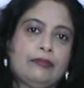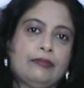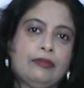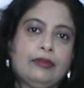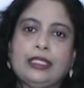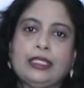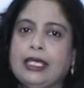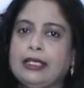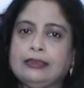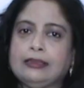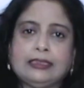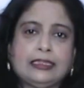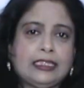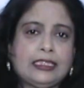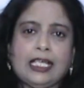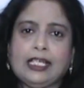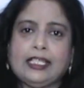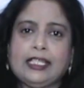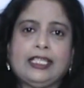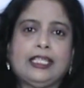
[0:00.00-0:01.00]
then
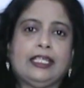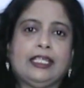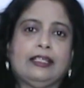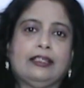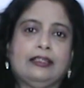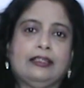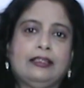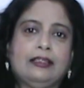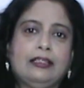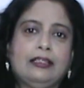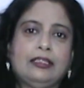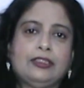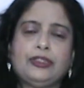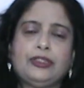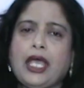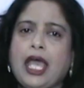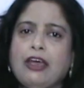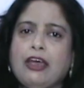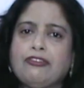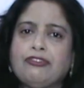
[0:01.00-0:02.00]
Sahya,
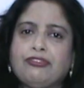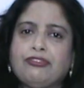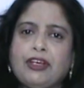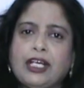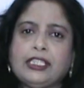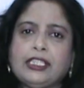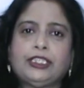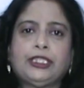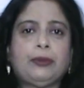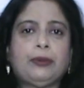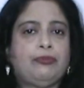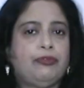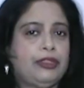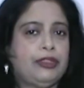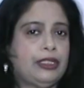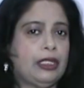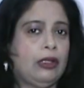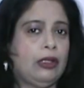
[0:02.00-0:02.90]
to have friendship with the